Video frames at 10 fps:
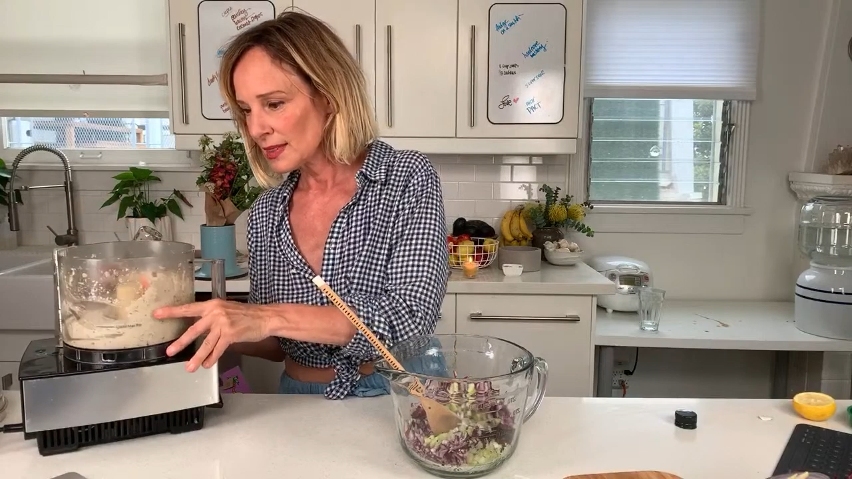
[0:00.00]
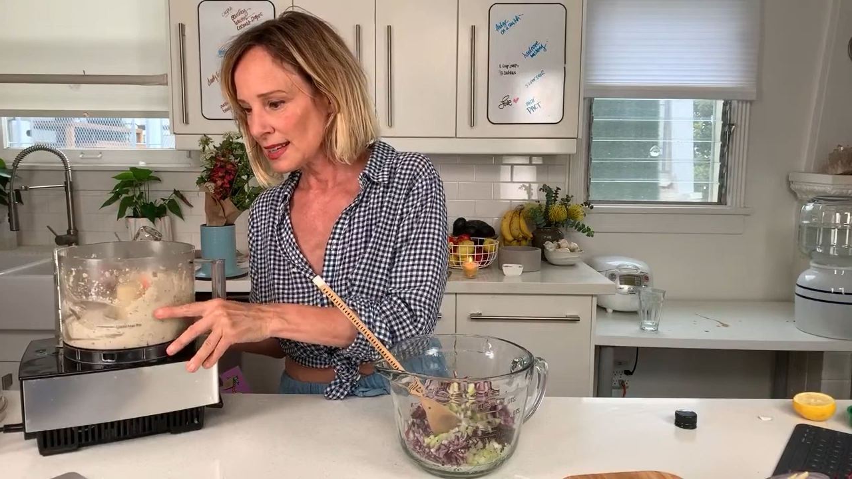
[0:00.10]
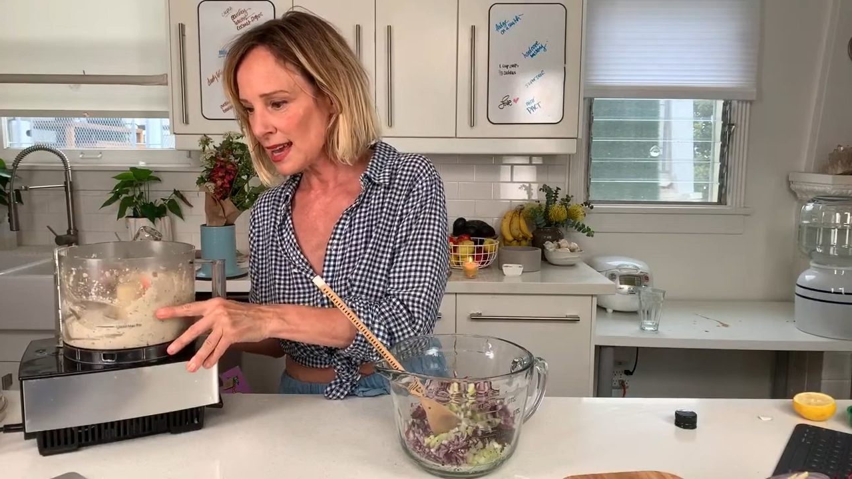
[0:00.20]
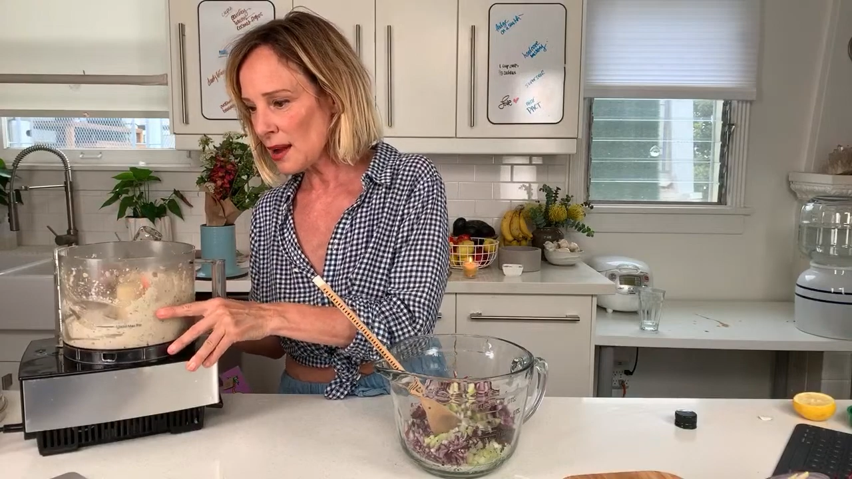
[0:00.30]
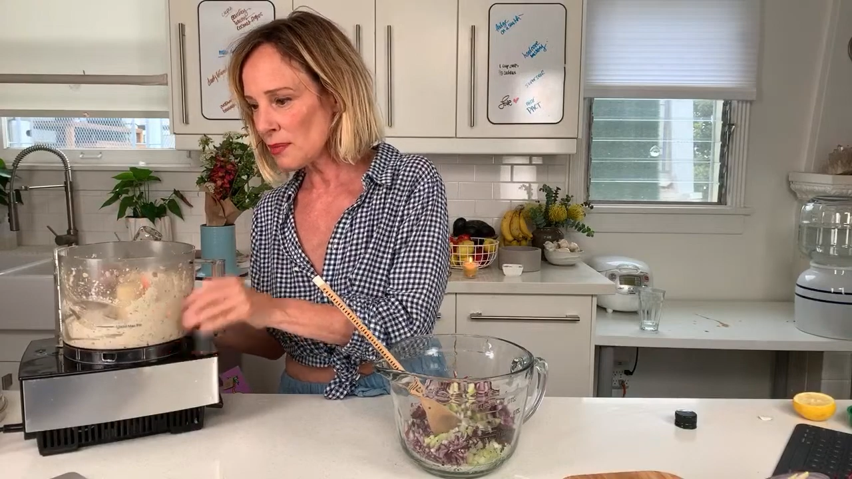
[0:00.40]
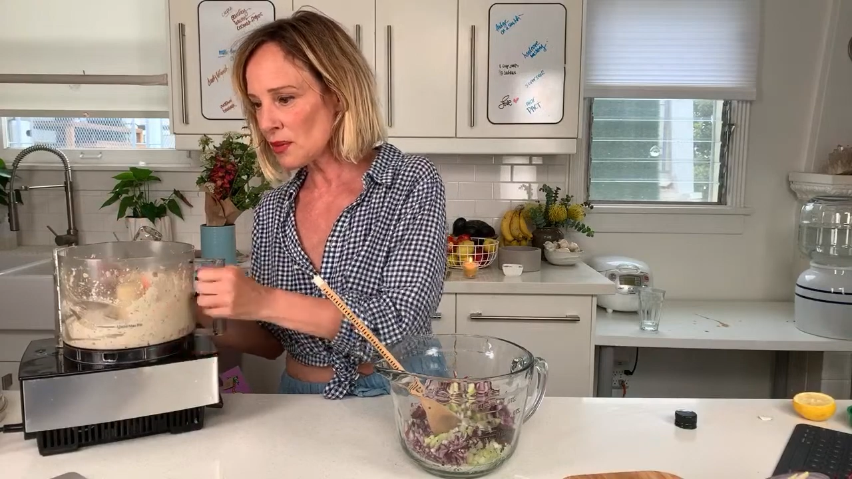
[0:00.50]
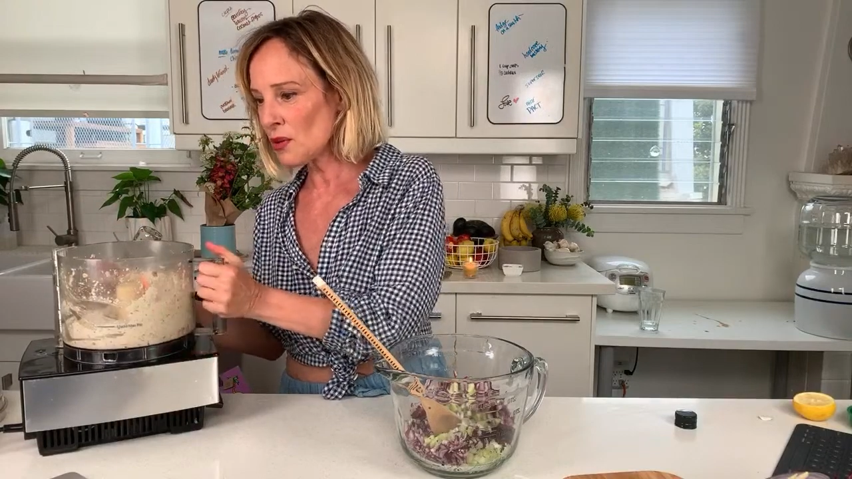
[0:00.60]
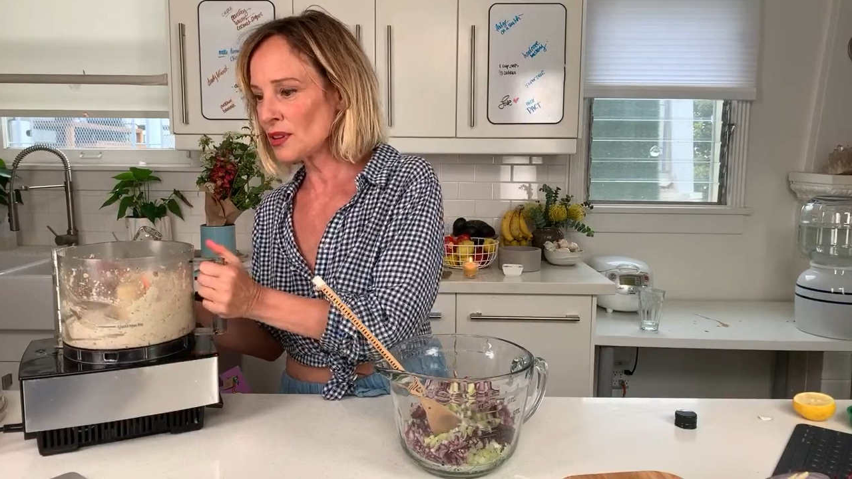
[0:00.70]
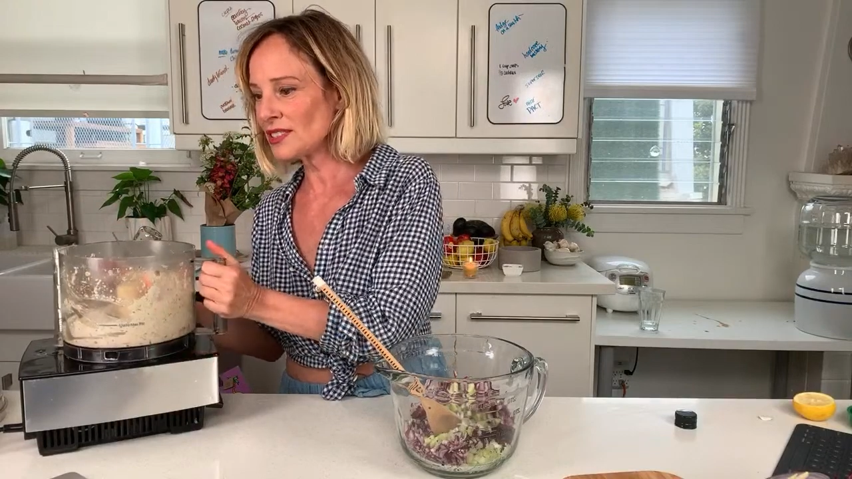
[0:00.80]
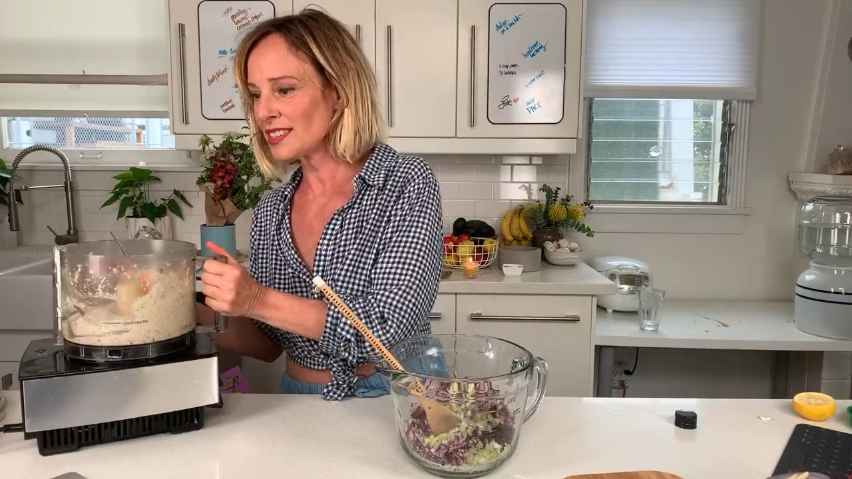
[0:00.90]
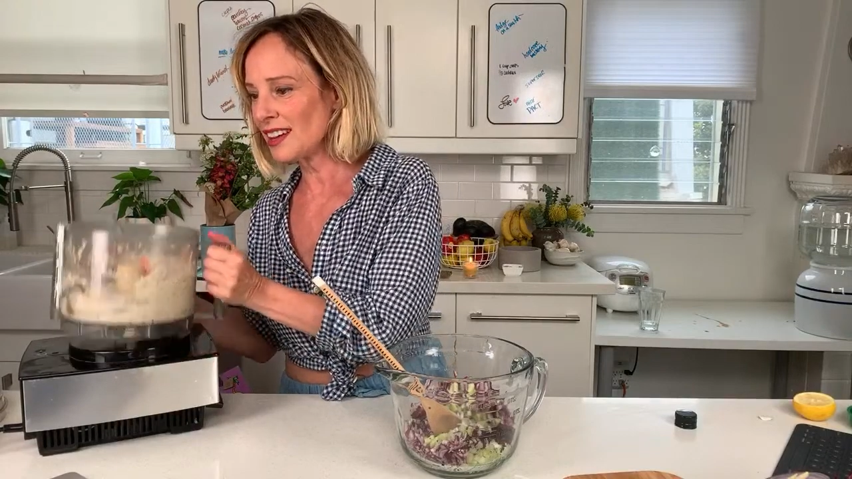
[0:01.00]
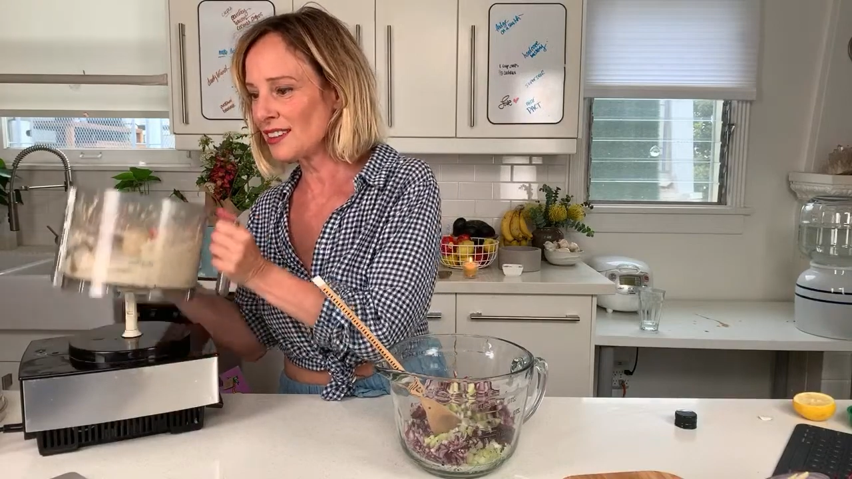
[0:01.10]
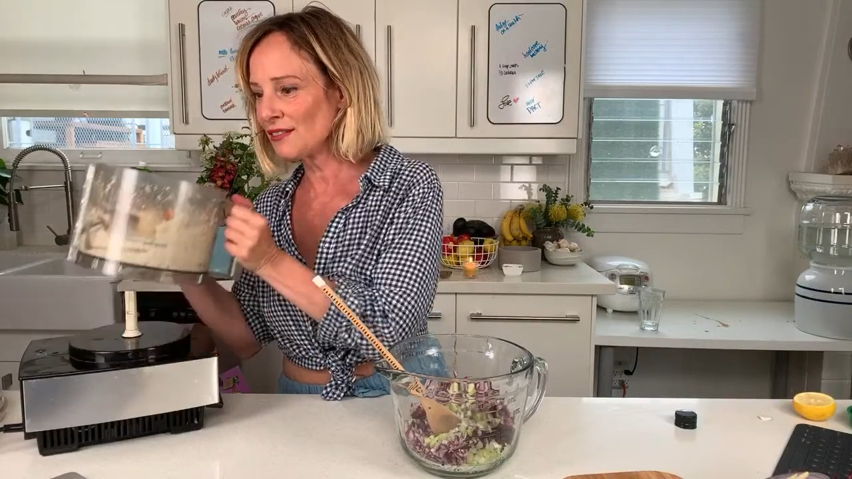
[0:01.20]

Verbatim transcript: Capricorn Sun,